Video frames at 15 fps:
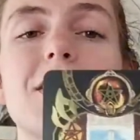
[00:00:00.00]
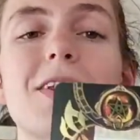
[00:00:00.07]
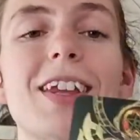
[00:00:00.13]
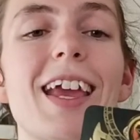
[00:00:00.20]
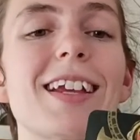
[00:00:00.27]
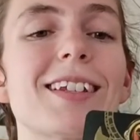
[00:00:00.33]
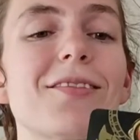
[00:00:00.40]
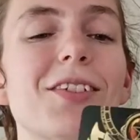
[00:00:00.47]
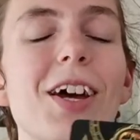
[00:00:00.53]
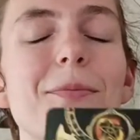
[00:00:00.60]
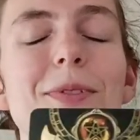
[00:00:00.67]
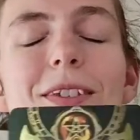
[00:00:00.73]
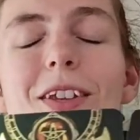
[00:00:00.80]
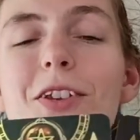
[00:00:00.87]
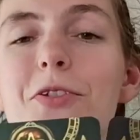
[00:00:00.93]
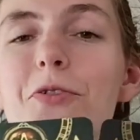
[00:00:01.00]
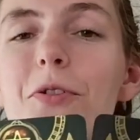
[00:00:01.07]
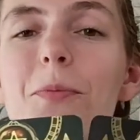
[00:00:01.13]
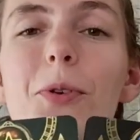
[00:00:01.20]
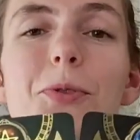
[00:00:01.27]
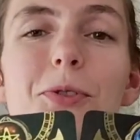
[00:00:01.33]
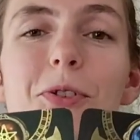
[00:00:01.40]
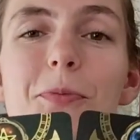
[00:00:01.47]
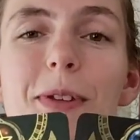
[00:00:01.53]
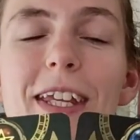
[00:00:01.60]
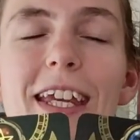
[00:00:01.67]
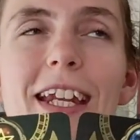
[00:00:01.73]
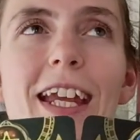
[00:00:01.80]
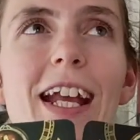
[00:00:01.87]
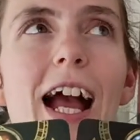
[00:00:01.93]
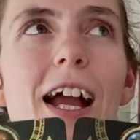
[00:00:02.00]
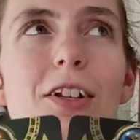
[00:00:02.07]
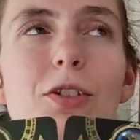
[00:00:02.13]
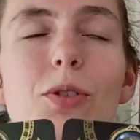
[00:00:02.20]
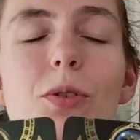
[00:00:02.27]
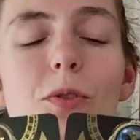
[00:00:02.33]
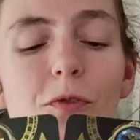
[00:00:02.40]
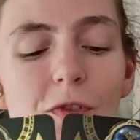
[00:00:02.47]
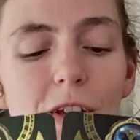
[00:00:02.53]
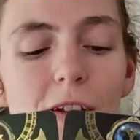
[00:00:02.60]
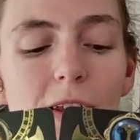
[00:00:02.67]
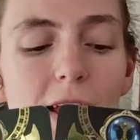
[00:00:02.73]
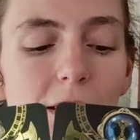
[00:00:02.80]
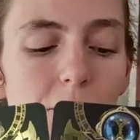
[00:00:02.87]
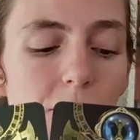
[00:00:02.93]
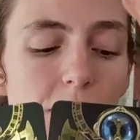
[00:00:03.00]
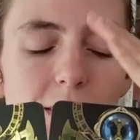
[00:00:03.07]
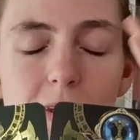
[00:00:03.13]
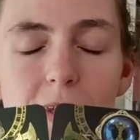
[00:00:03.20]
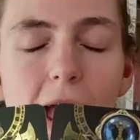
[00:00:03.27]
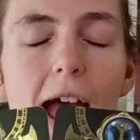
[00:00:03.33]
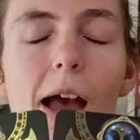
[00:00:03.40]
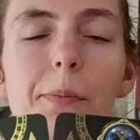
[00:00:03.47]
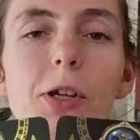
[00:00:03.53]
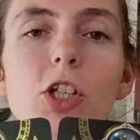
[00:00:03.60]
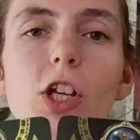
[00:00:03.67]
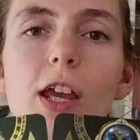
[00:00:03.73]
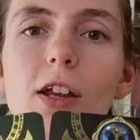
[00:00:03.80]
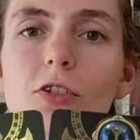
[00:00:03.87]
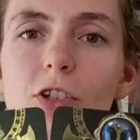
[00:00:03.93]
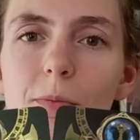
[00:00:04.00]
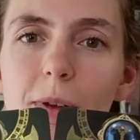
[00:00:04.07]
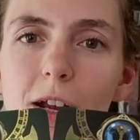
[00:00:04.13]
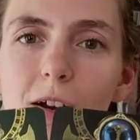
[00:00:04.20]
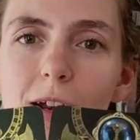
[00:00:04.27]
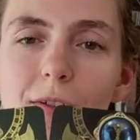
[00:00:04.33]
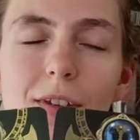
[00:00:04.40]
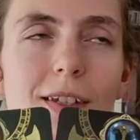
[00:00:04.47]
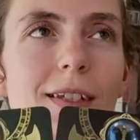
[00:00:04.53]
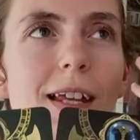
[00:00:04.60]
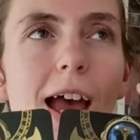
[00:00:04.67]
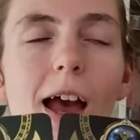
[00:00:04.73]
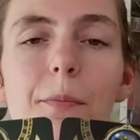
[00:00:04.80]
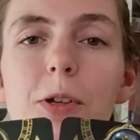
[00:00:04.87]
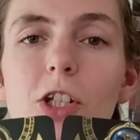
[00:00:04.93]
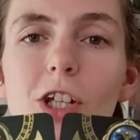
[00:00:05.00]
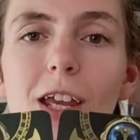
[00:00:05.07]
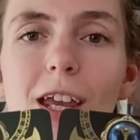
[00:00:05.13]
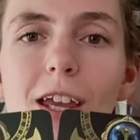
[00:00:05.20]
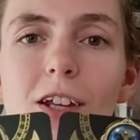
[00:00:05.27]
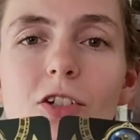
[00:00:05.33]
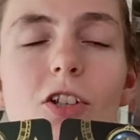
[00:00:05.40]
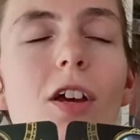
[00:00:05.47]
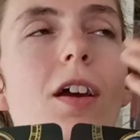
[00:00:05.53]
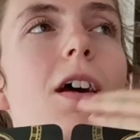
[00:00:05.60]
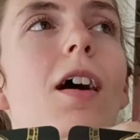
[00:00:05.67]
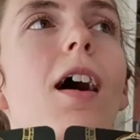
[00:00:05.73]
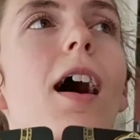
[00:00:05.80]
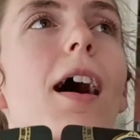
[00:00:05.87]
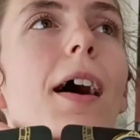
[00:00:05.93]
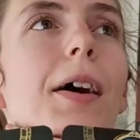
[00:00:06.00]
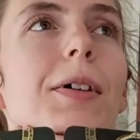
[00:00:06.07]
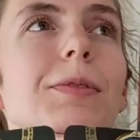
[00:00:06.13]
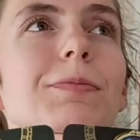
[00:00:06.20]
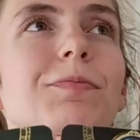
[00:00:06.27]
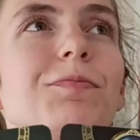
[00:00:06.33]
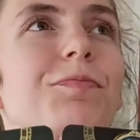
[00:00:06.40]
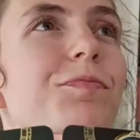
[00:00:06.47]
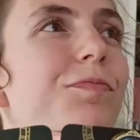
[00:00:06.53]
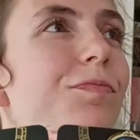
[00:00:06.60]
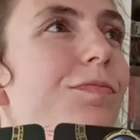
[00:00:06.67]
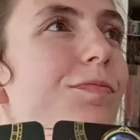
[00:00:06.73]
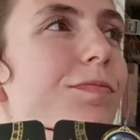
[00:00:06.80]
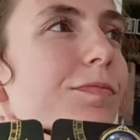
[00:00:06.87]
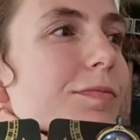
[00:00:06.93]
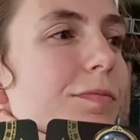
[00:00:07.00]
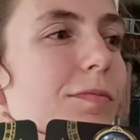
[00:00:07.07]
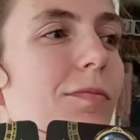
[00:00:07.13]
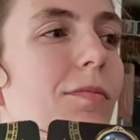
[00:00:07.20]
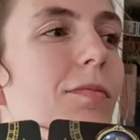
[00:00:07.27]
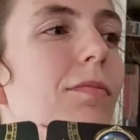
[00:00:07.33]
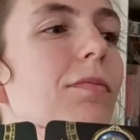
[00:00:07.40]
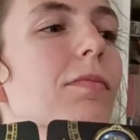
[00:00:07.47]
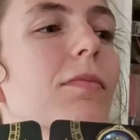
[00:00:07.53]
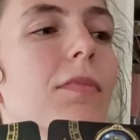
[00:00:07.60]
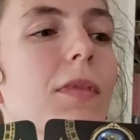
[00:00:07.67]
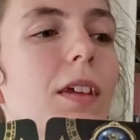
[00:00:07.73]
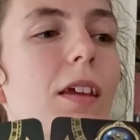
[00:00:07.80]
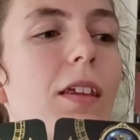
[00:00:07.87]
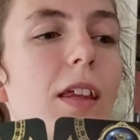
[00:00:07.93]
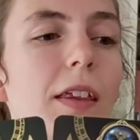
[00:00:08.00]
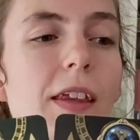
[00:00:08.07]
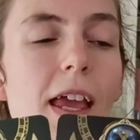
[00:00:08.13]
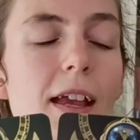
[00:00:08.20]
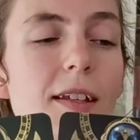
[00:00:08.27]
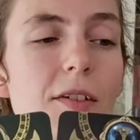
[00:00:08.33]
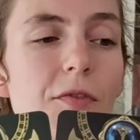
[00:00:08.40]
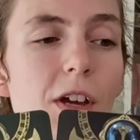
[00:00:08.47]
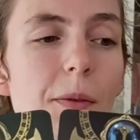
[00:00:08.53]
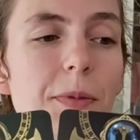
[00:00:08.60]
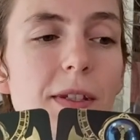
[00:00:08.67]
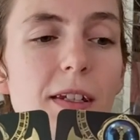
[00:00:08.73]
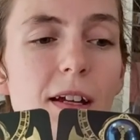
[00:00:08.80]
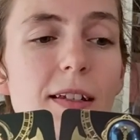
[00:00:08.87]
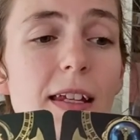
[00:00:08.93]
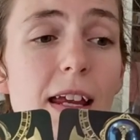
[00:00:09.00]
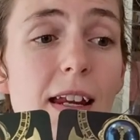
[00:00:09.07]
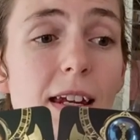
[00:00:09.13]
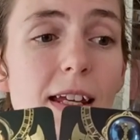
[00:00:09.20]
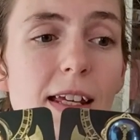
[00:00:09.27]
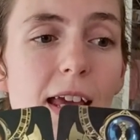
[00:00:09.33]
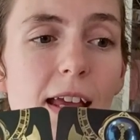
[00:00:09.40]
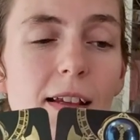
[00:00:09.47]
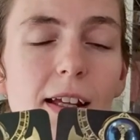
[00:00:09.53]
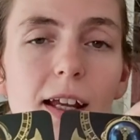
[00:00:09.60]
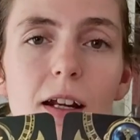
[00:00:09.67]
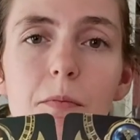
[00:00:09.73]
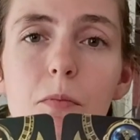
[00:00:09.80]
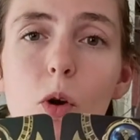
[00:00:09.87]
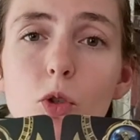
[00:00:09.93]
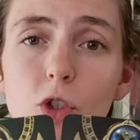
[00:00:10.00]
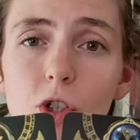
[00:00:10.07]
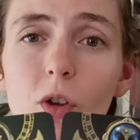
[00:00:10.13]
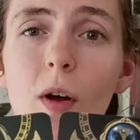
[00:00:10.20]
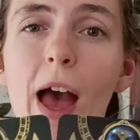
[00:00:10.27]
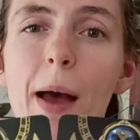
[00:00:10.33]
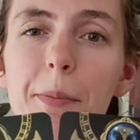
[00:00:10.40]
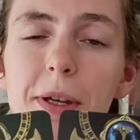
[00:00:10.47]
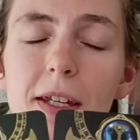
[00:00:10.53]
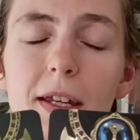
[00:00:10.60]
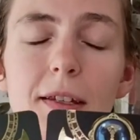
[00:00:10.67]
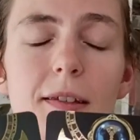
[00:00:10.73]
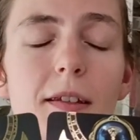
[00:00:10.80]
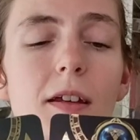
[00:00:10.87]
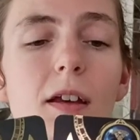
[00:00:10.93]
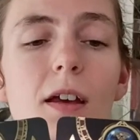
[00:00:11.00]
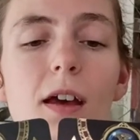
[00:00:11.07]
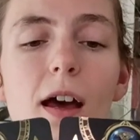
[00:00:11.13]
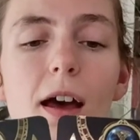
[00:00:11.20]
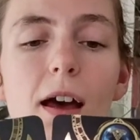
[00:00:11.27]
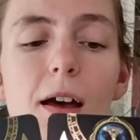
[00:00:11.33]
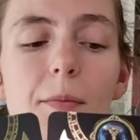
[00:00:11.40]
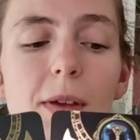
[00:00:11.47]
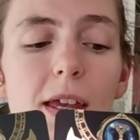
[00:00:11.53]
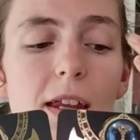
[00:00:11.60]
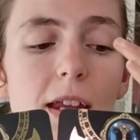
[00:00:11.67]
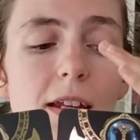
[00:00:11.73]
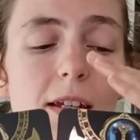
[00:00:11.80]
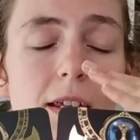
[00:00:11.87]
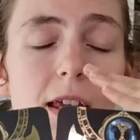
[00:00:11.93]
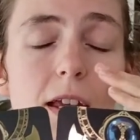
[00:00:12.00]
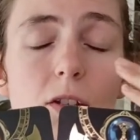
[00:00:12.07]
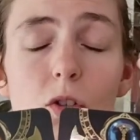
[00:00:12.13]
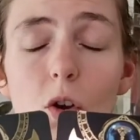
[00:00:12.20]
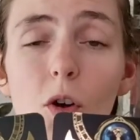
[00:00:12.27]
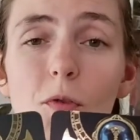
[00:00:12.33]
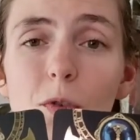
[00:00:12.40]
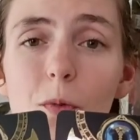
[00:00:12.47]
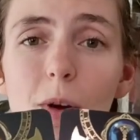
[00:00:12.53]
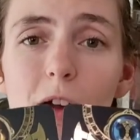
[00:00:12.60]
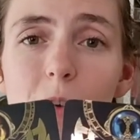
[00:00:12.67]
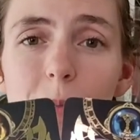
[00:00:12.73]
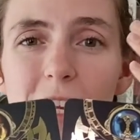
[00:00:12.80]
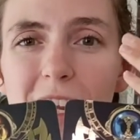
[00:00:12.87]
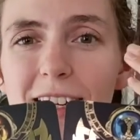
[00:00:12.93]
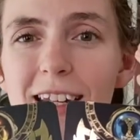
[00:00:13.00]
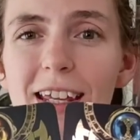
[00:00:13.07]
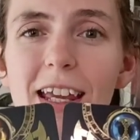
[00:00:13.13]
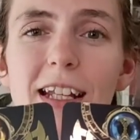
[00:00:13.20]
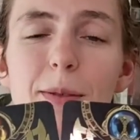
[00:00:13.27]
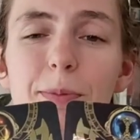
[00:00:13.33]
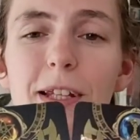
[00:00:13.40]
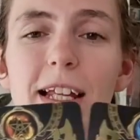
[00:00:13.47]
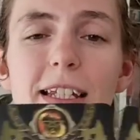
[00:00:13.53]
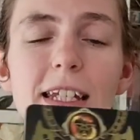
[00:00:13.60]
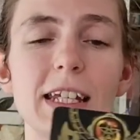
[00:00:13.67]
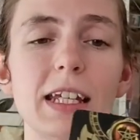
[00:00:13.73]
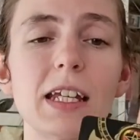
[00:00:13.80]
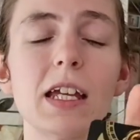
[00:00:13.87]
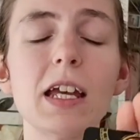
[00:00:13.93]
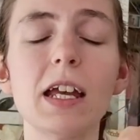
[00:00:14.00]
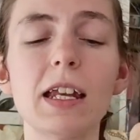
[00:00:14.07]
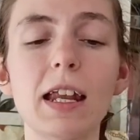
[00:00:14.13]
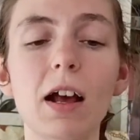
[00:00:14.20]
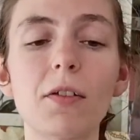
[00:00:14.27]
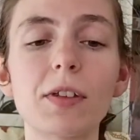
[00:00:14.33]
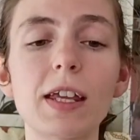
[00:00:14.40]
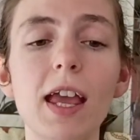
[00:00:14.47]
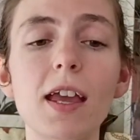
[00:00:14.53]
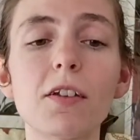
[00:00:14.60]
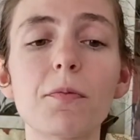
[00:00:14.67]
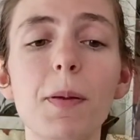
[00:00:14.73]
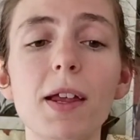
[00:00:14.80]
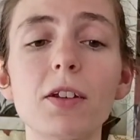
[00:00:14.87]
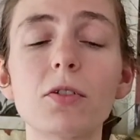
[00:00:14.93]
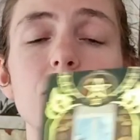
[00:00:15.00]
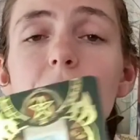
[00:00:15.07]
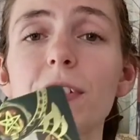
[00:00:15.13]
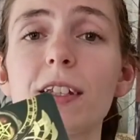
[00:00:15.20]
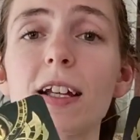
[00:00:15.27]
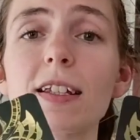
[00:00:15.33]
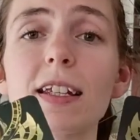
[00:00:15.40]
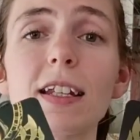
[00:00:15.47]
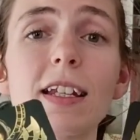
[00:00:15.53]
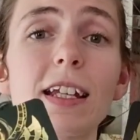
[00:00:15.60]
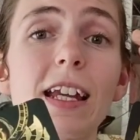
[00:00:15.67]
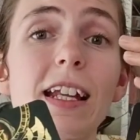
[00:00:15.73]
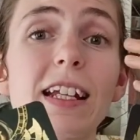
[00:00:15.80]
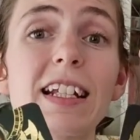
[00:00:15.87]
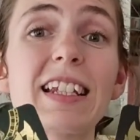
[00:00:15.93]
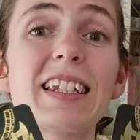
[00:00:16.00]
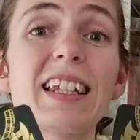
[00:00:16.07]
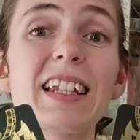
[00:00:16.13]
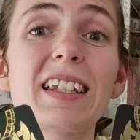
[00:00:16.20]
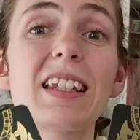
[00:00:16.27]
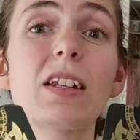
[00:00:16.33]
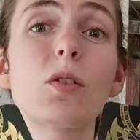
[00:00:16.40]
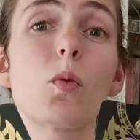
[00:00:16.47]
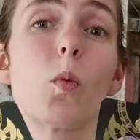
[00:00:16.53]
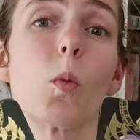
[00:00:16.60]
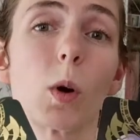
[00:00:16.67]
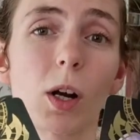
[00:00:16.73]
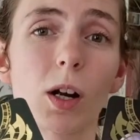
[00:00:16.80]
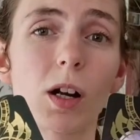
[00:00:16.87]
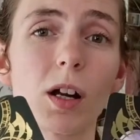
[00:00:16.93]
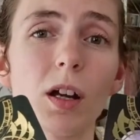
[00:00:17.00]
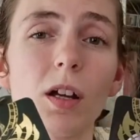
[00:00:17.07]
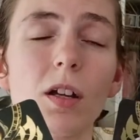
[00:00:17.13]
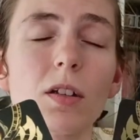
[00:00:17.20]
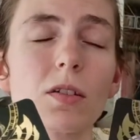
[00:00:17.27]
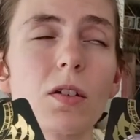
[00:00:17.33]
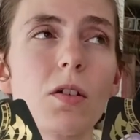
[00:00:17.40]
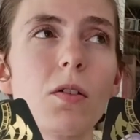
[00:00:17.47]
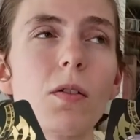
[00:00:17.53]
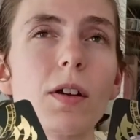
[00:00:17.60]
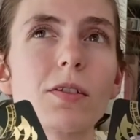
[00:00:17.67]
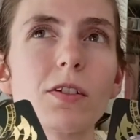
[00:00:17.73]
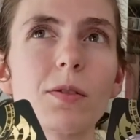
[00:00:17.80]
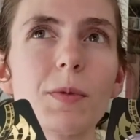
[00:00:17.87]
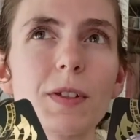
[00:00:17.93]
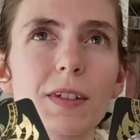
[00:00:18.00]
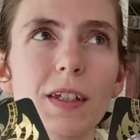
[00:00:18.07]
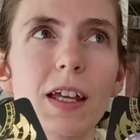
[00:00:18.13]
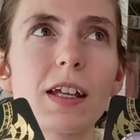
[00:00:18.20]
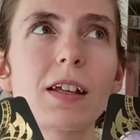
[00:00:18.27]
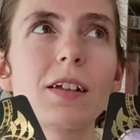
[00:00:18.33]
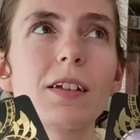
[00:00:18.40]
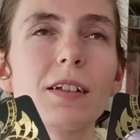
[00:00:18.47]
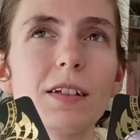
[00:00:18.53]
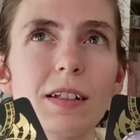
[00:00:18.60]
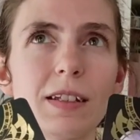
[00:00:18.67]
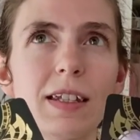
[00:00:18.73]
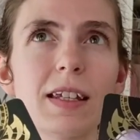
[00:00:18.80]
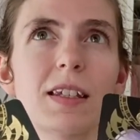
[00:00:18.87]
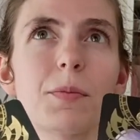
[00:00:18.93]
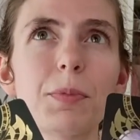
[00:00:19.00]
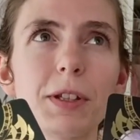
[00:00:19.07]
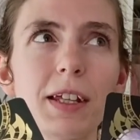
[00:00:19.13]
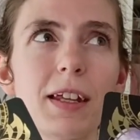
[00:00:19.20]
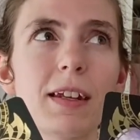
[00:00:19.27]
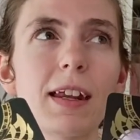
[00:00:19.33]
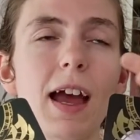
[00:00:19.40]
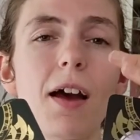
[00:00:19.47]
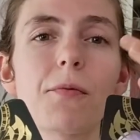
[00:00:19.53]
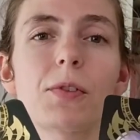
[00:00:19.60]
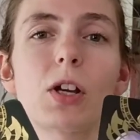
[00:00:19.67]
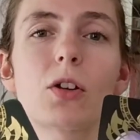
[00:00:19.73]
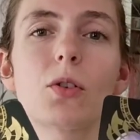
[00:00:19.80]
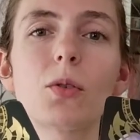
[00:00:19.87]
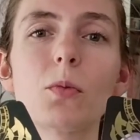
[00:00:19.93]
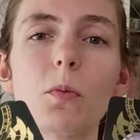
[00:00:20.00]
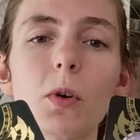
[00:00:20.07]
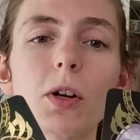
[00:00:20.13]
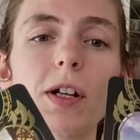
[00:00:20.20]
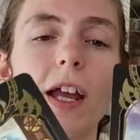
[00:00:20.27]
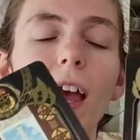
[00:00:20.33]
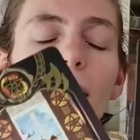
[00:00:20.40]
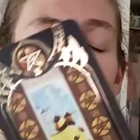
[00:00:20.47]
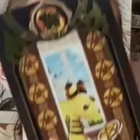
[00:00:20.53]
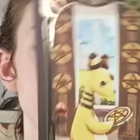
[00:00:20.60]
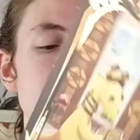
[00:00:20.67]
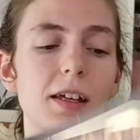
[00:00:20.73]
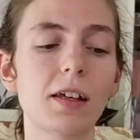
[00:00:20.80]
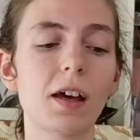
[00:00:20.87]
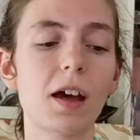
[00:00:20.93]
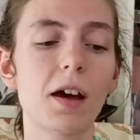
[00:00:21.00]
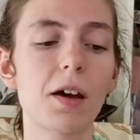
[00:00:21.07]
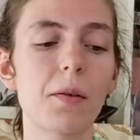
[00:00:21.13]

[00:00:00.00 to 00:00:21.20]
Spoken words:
Now, the Ace of Cups is a new emotional beginning. I do feel like this is a happy change. I'm hearing this is a happy change. The Ace of Cups does indicate like an emotional happiness. It indicates overwhelm. It indicates plenty. Now, the Eight of Pentacles does indicate consistent work. So it's almost like disciplined, having a good work ethic,